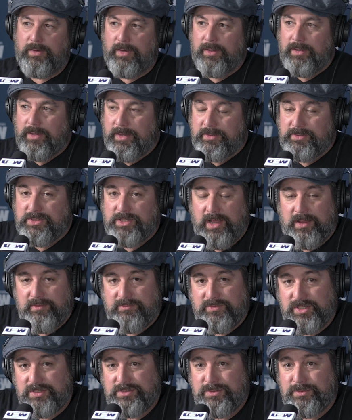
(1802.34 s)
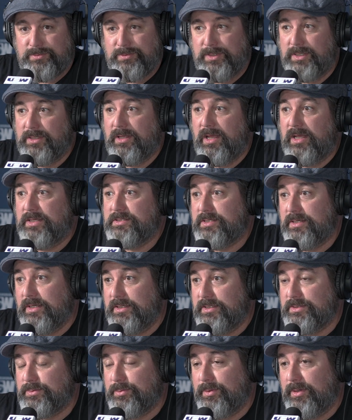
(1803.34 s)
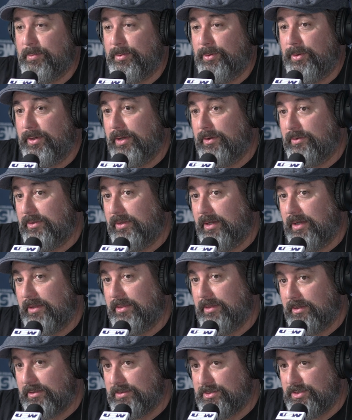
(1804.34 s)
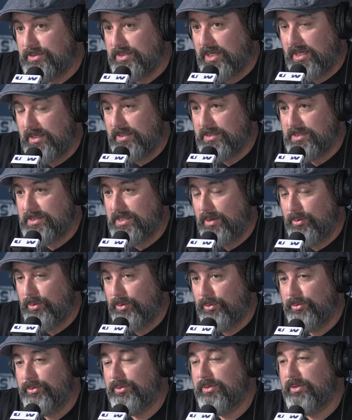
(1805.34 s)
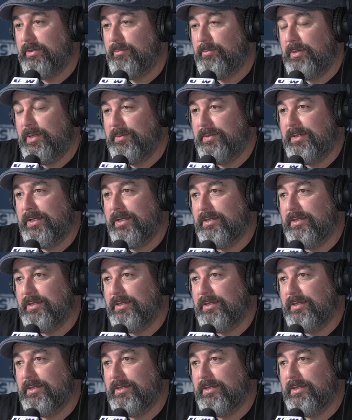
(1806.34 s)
I've just realized, I just want to point out that I think Sussanne is now older than me